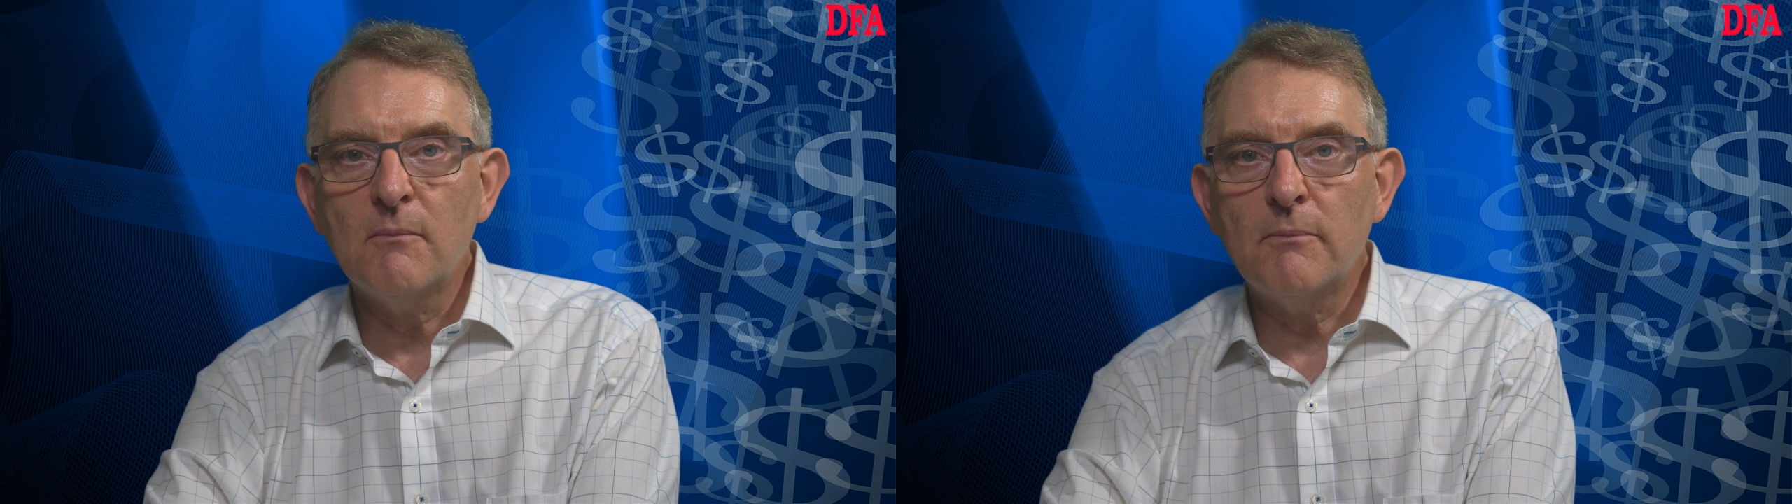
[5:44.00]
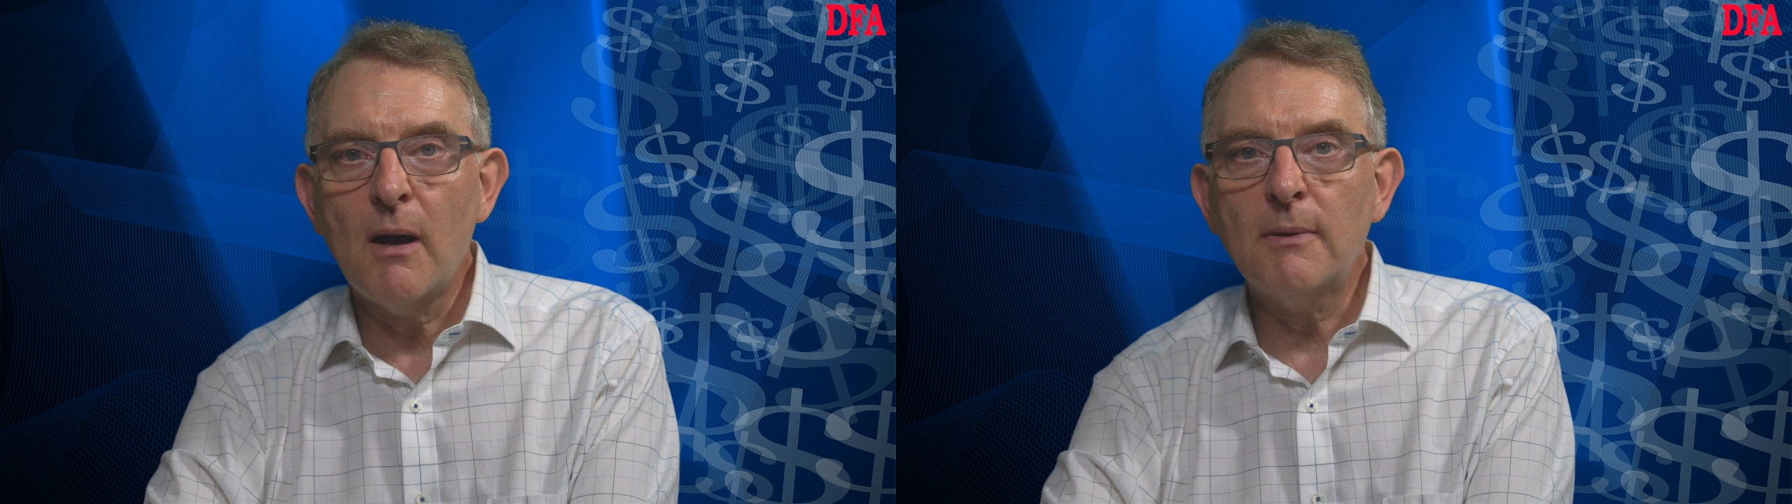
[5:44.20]

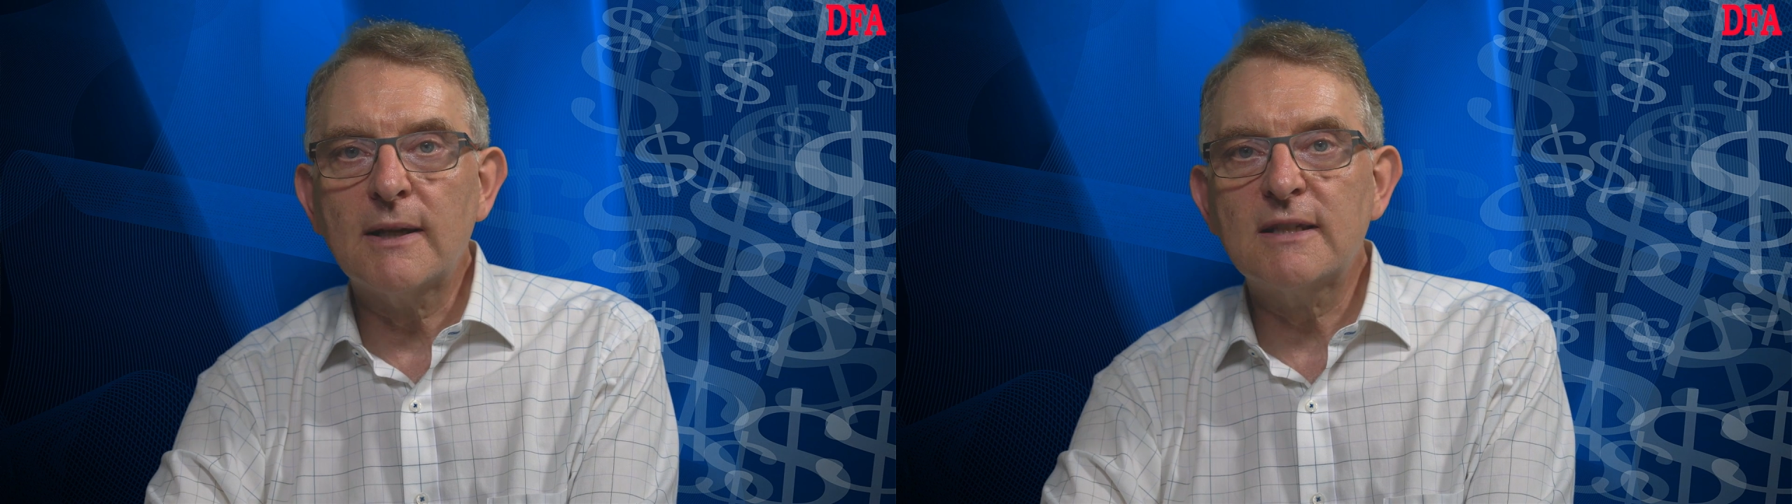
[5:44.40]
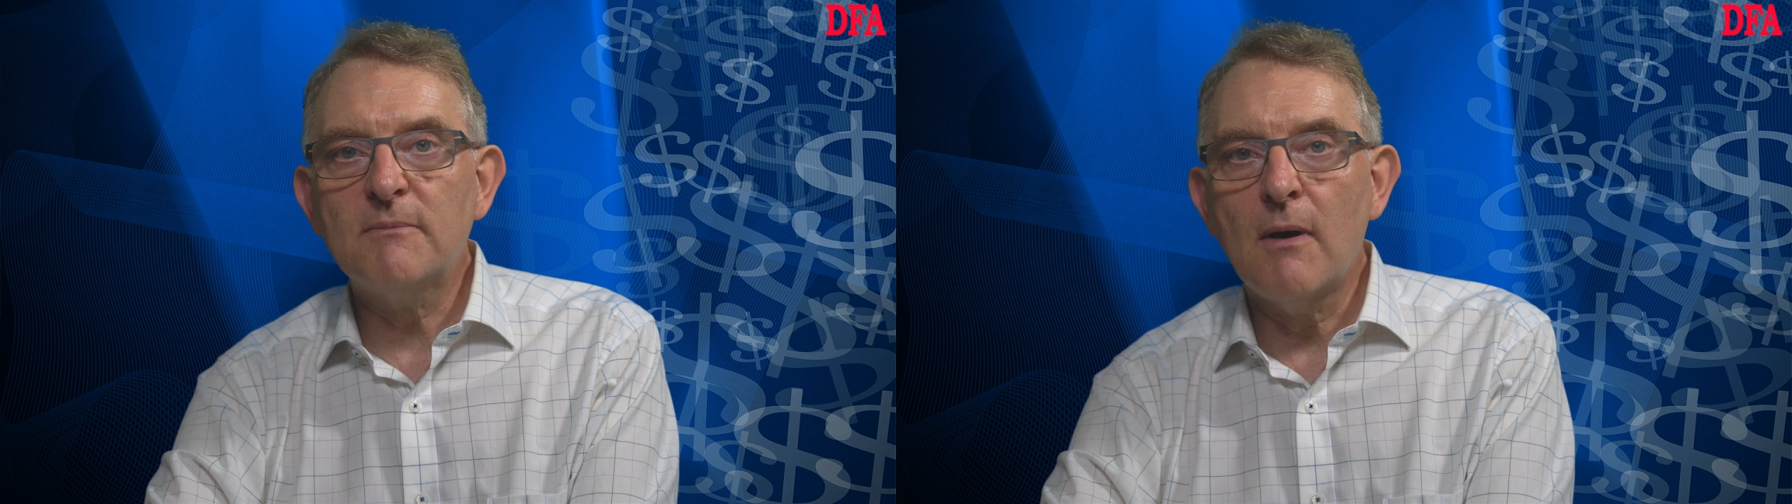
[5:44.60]

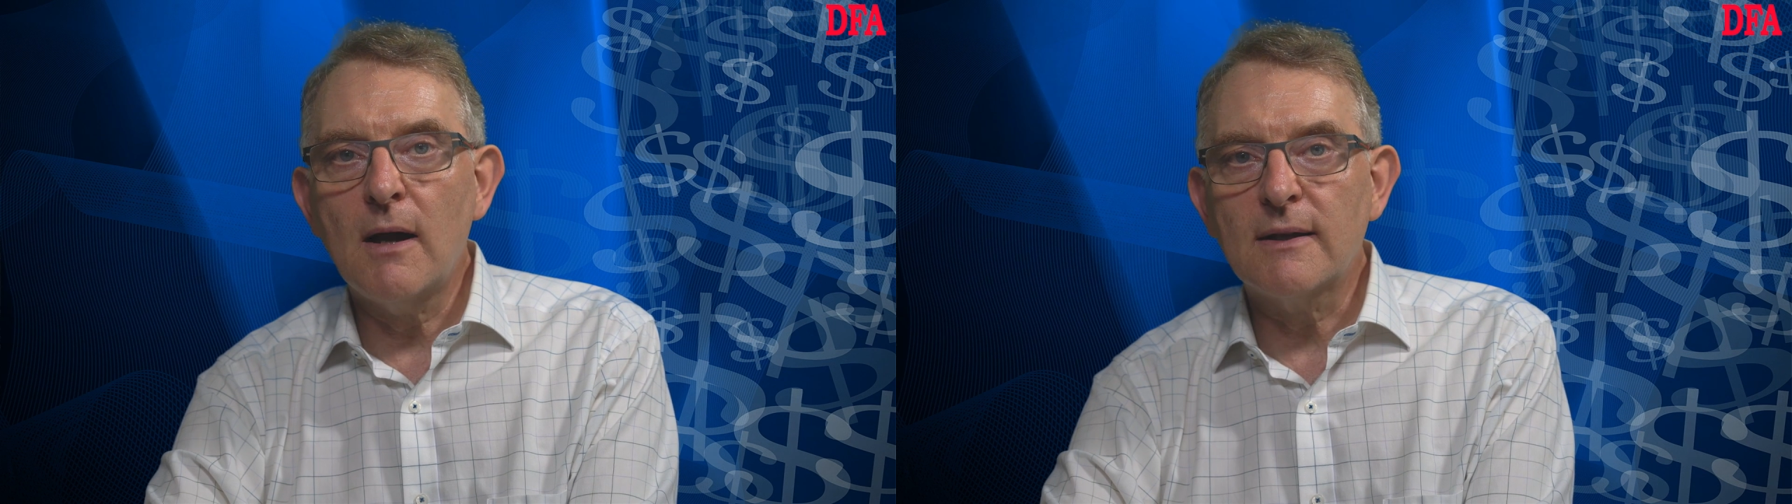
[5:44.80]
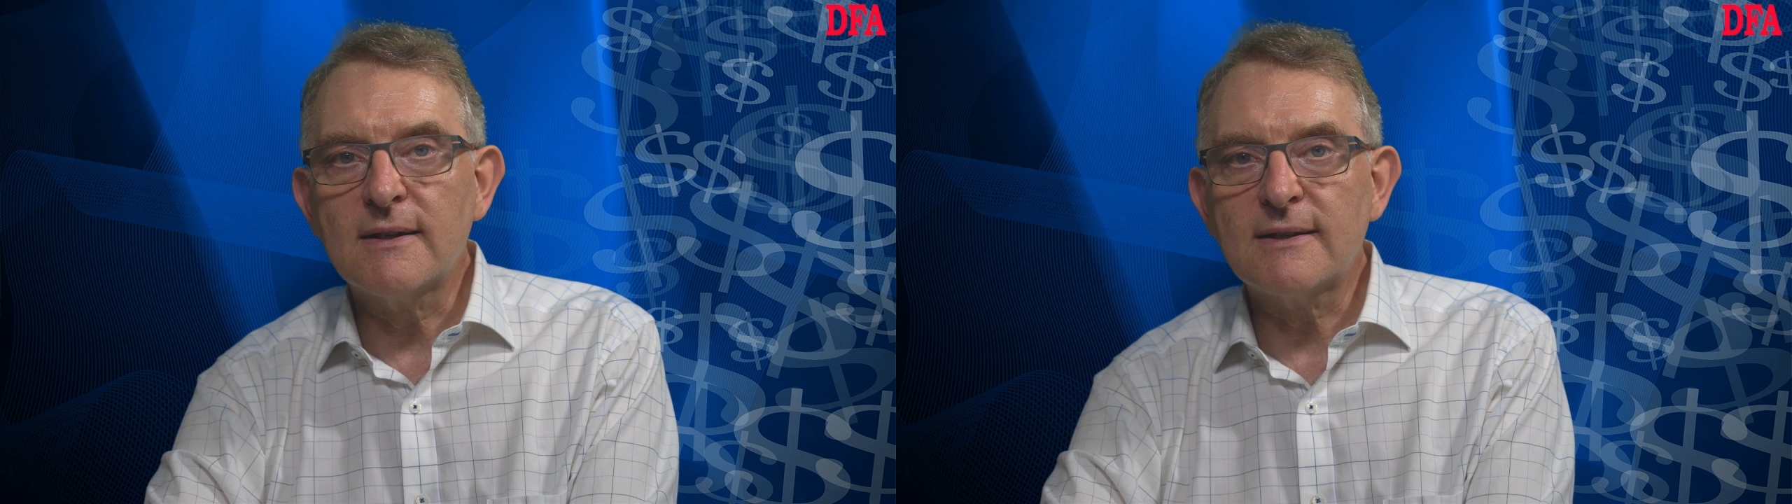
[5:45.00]
Public
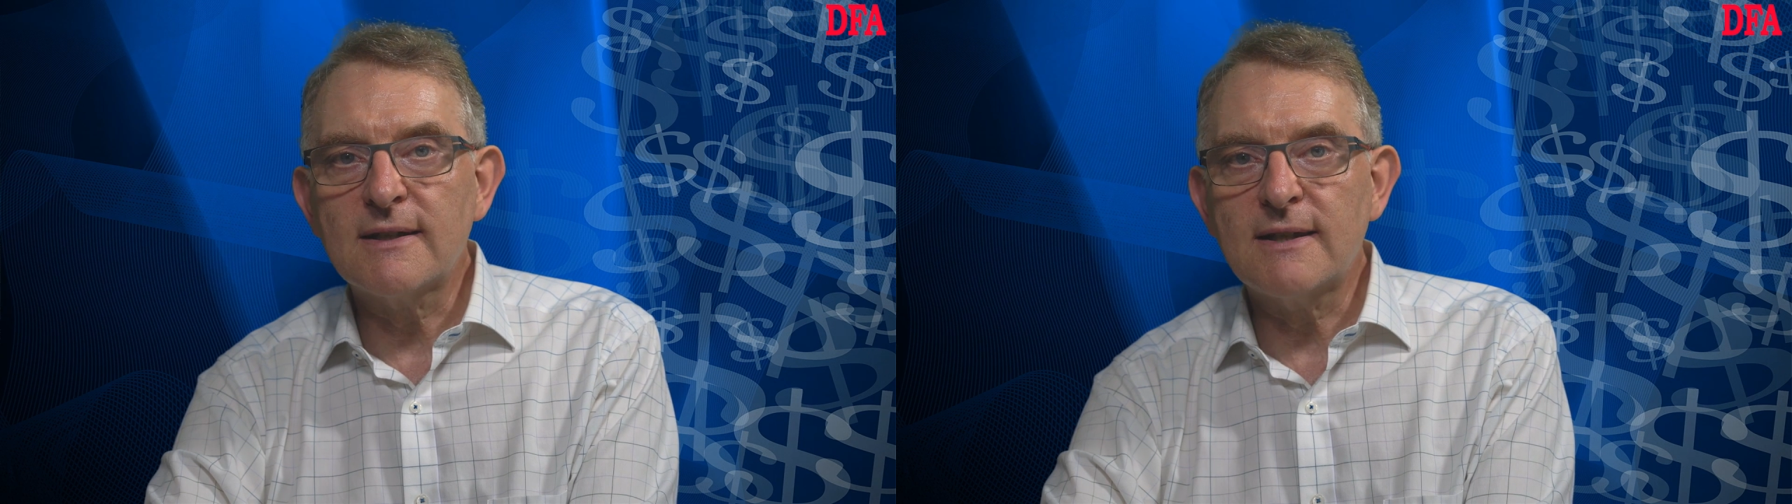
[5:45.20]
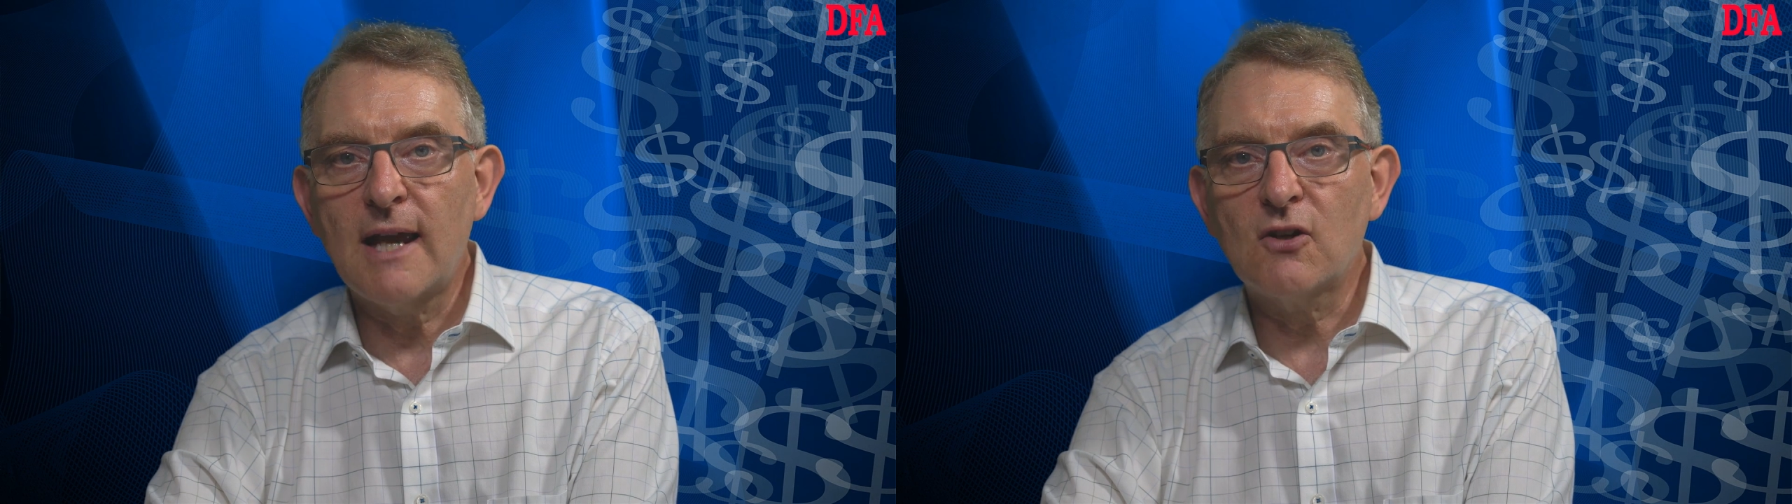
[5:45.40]
demand
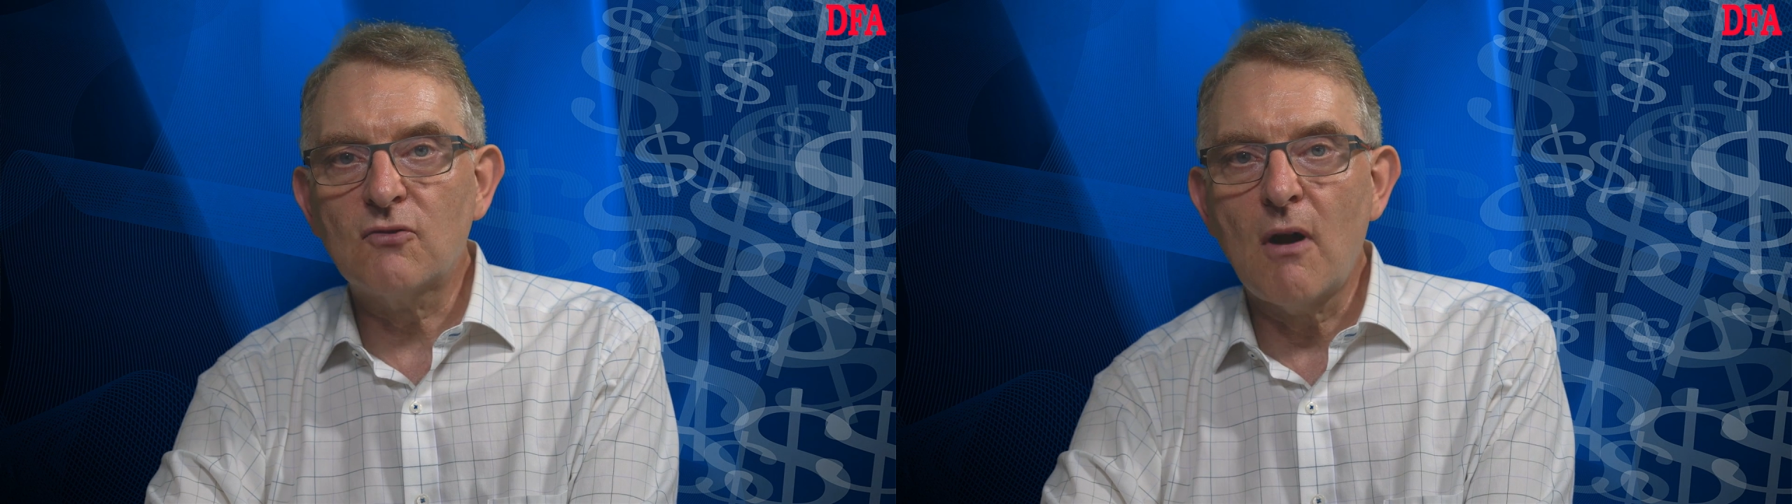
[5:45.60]
sustained